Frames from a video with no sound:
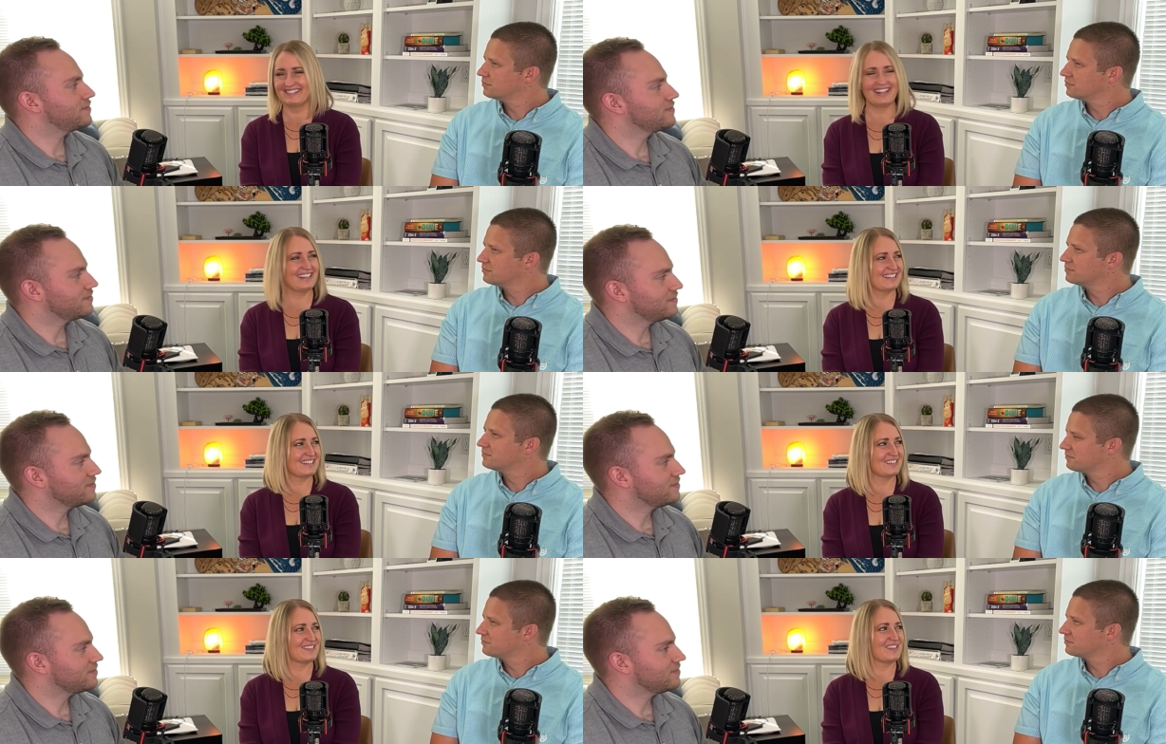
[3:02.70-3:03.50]
Speaker 1: right?
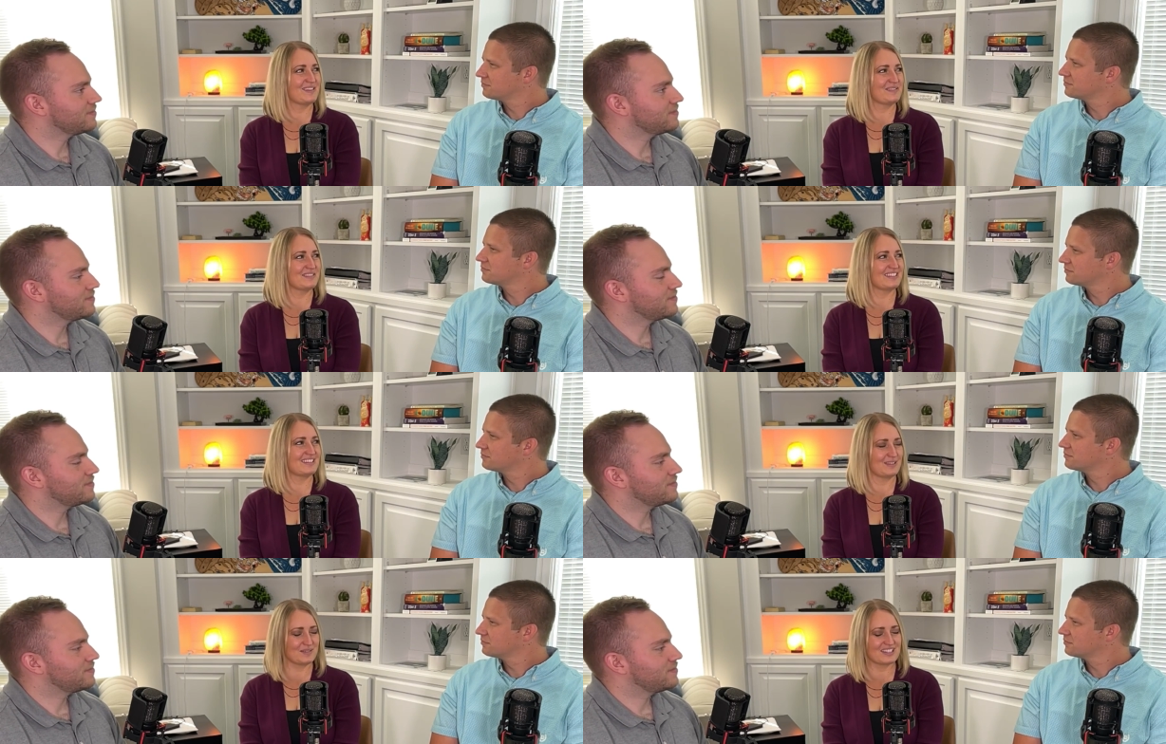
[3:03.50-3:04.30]
So
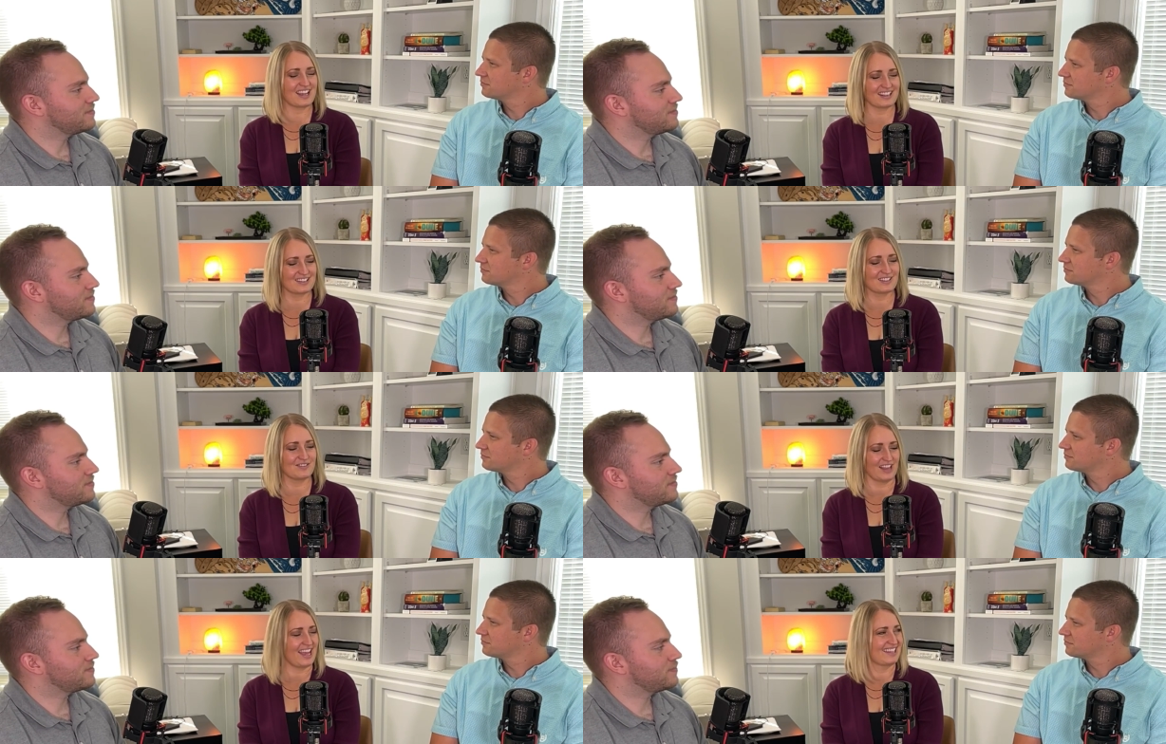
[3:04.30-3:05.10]
those kinds
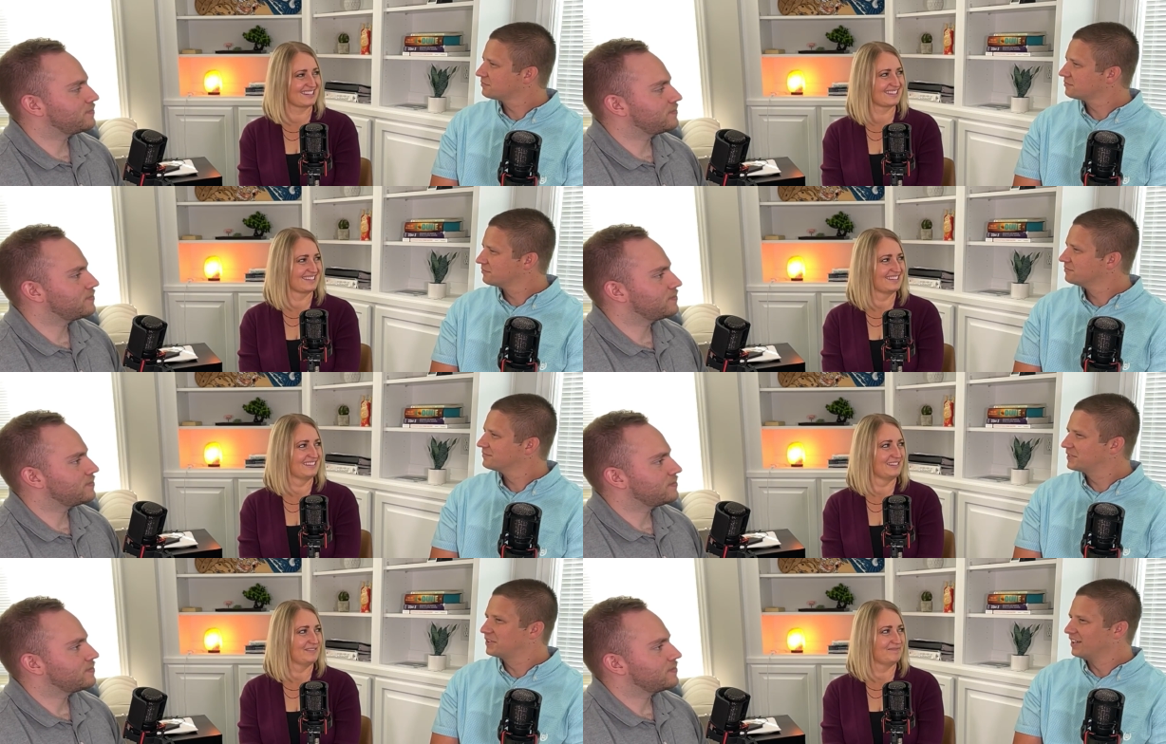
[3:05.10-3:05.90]
of lies.
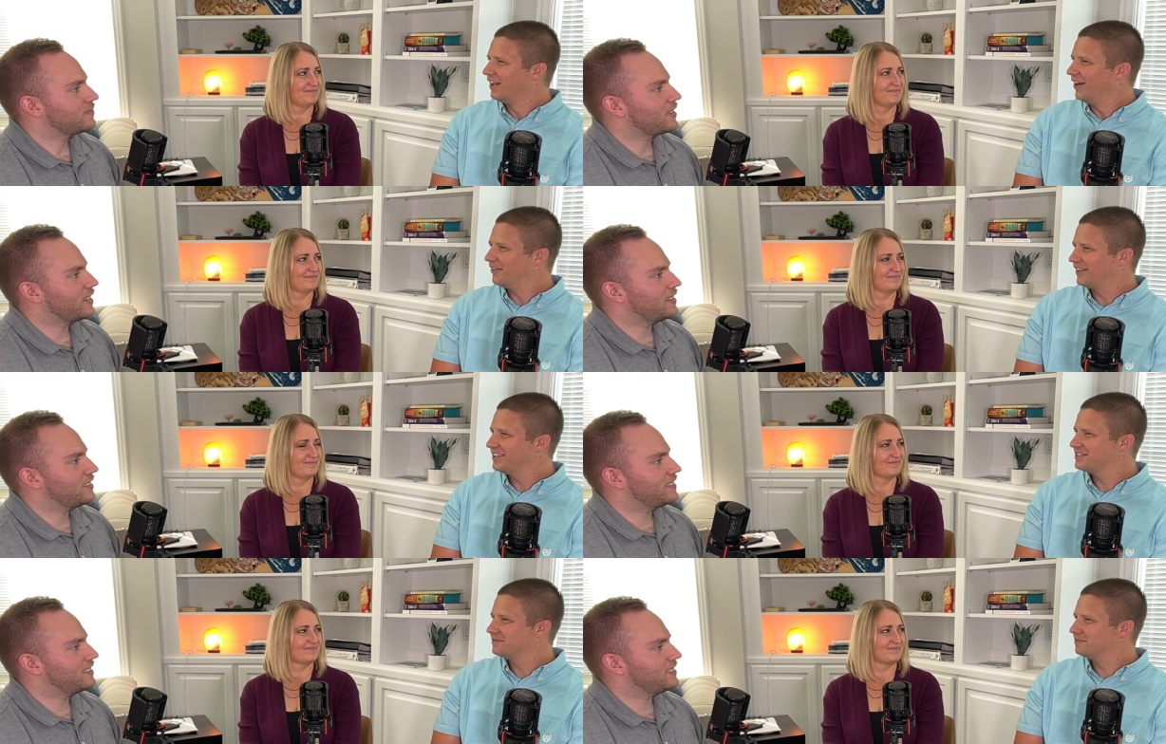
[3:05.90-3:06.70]

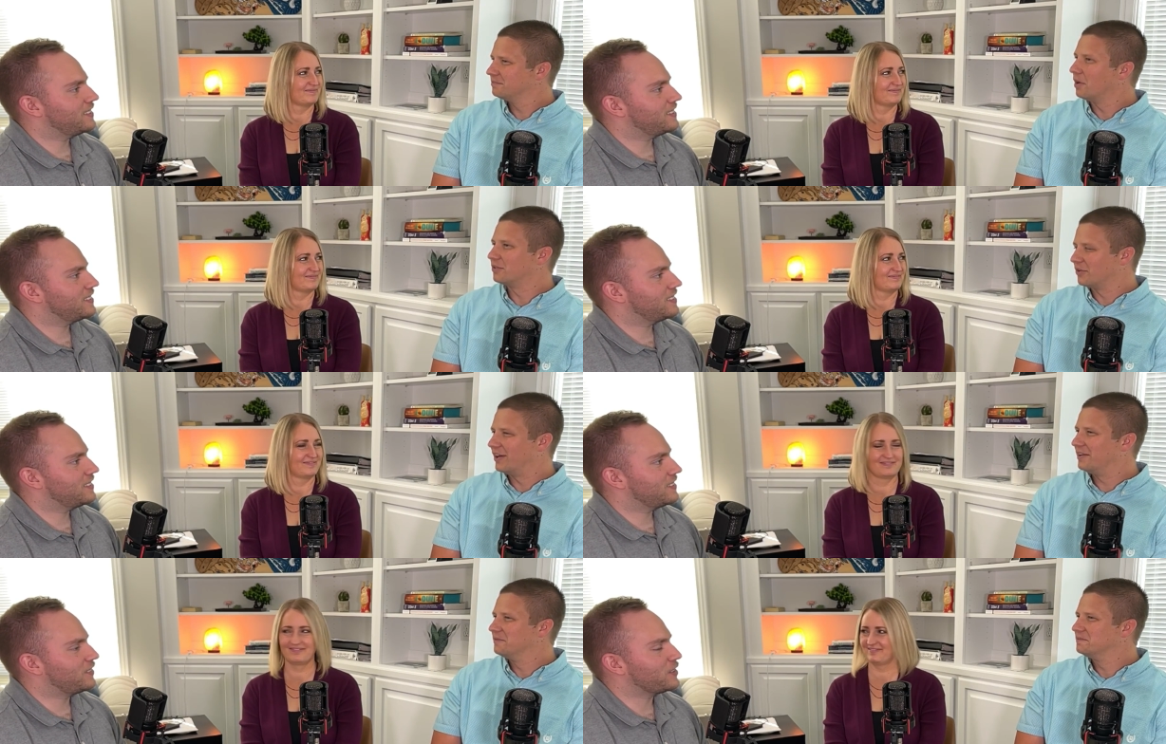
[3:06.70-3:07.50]
Speaker 2: Okay. Oh, go
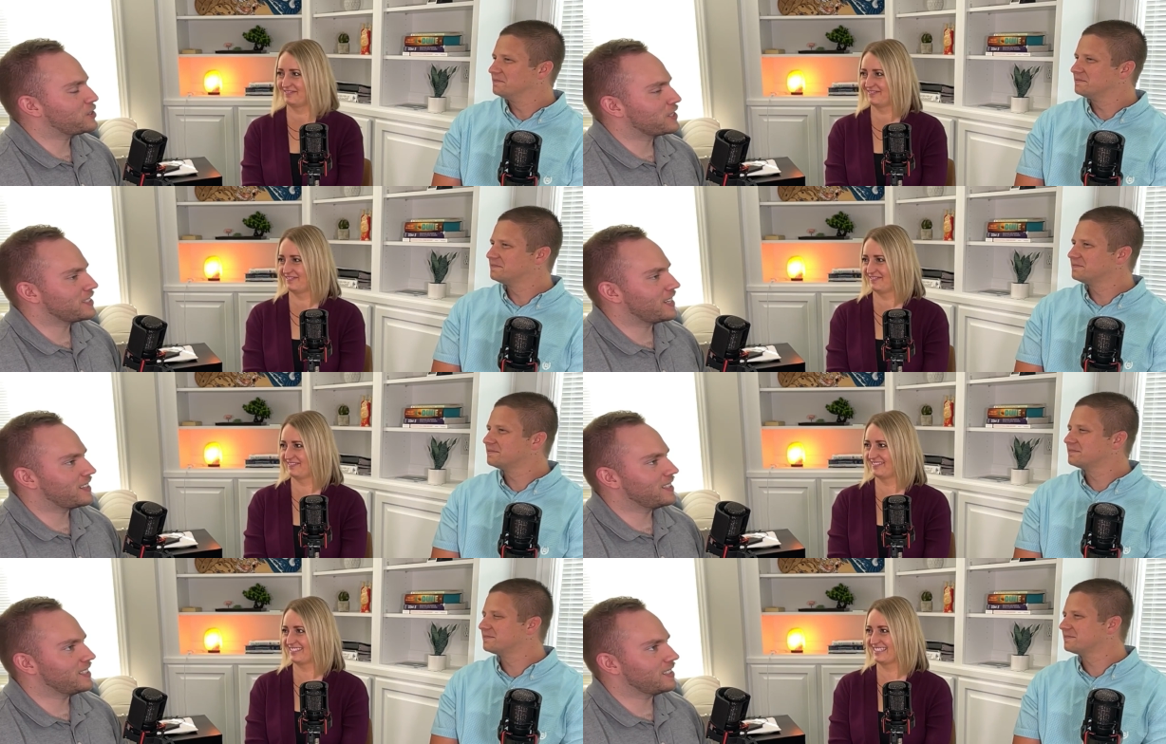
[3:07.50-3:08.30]
ahead. Well, I was just gonna
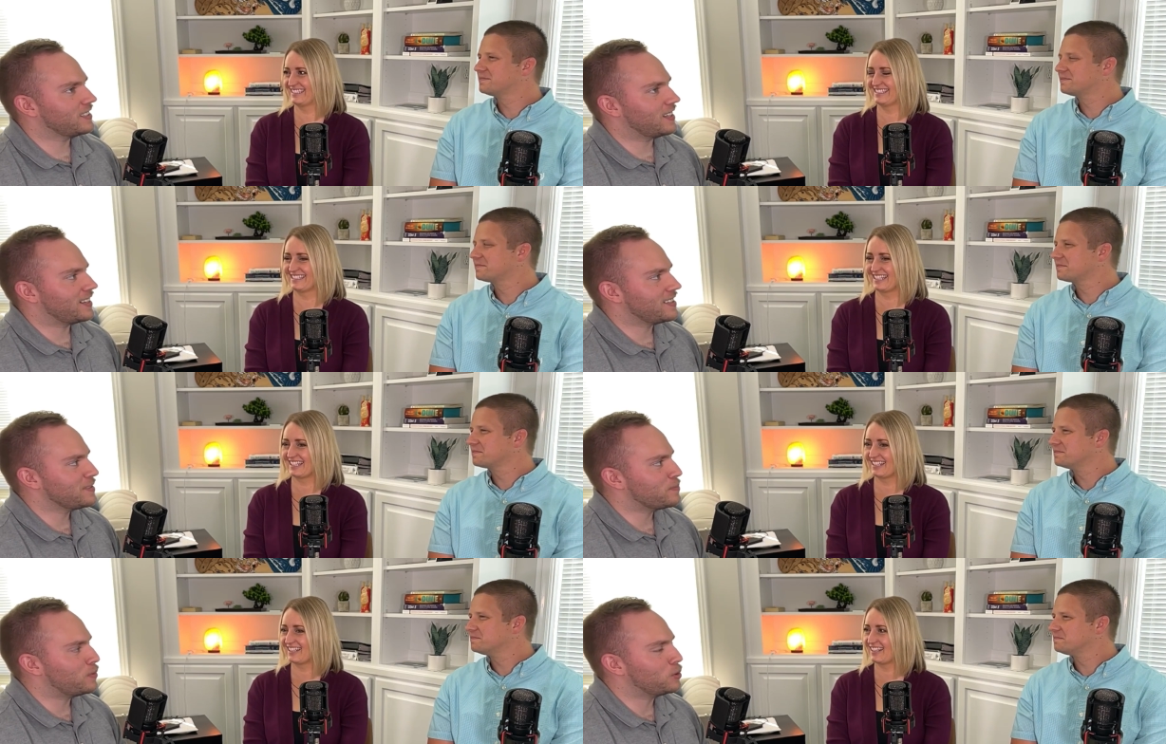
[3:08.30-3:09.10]
say, I
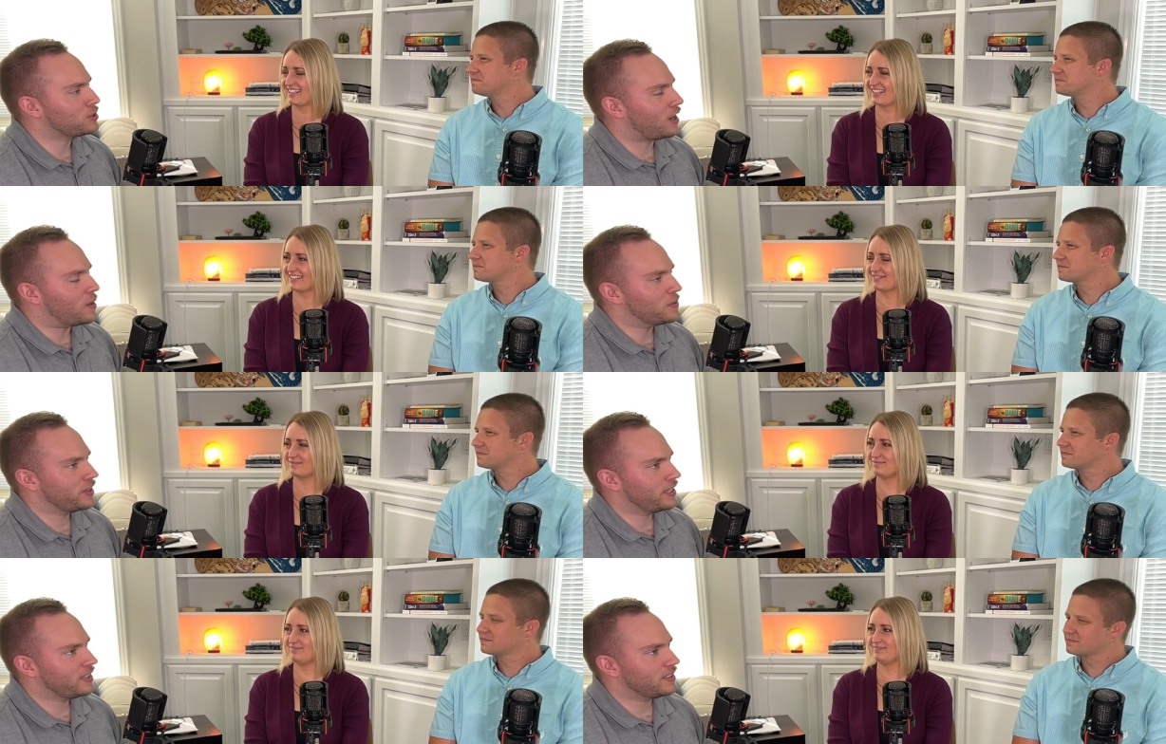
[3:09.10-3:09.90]
think most
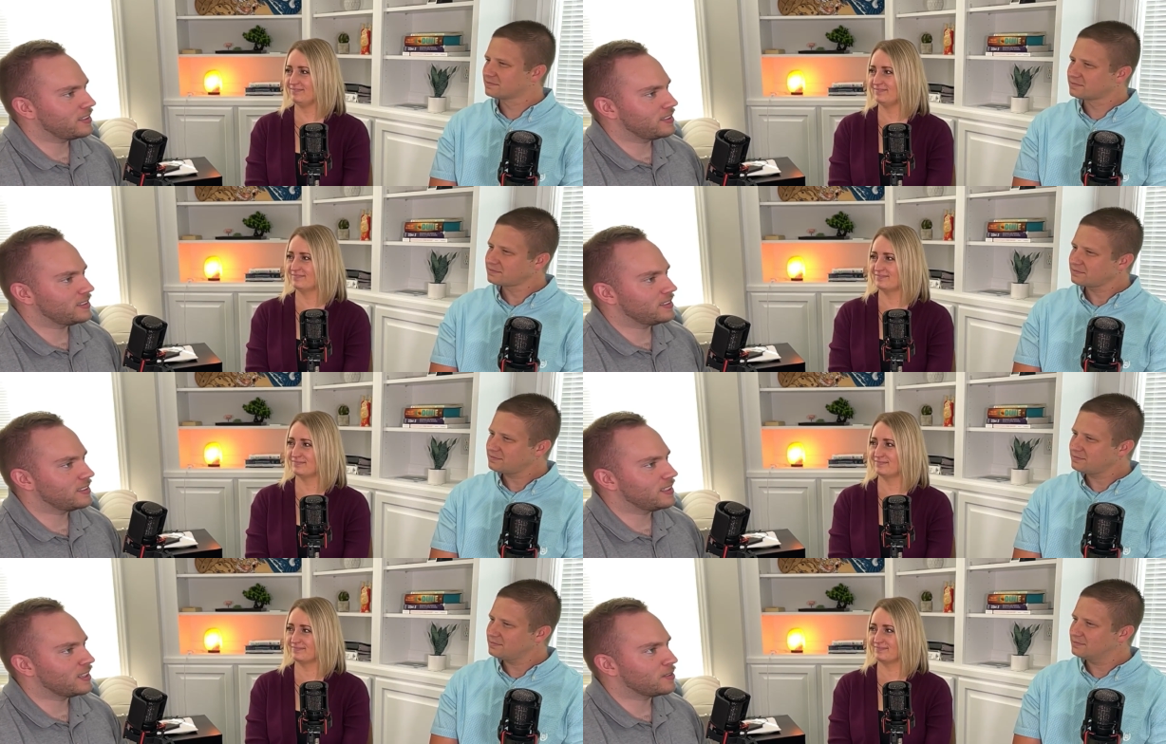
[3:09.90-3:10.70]
commonly
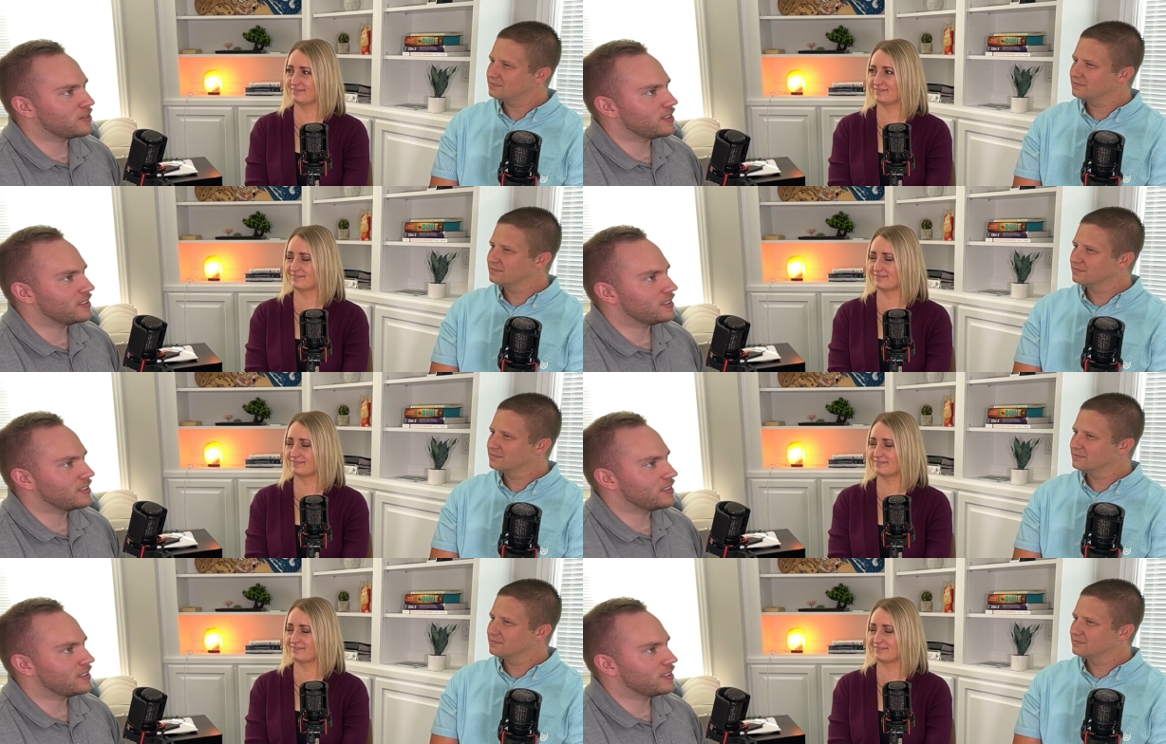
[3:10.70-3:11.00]
it